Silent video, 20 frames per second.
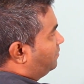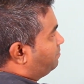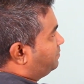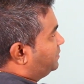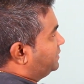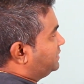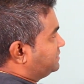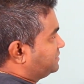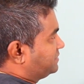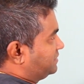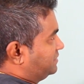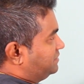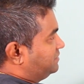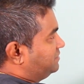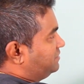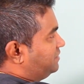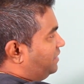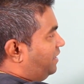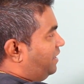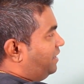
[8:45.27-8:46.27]

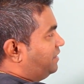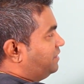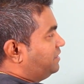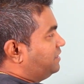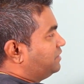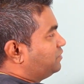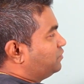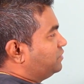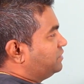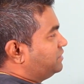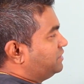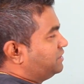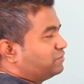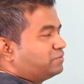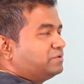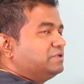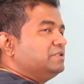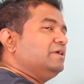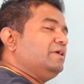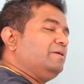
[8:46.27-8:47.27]
person and equal
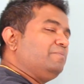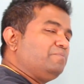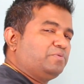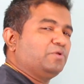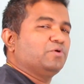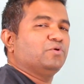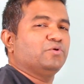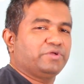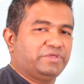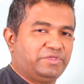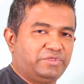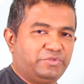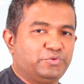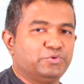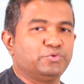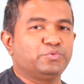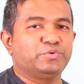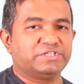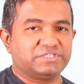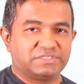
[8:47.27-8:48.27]
employee,
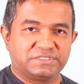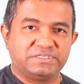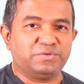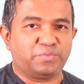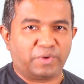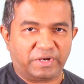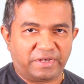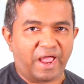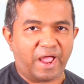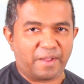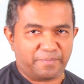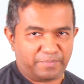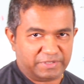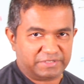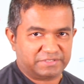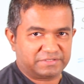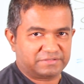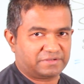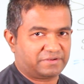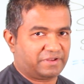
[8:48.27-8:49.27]
you will see what
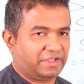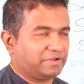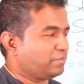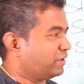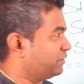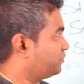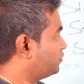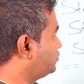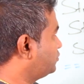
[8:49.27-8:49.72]
happened, right? What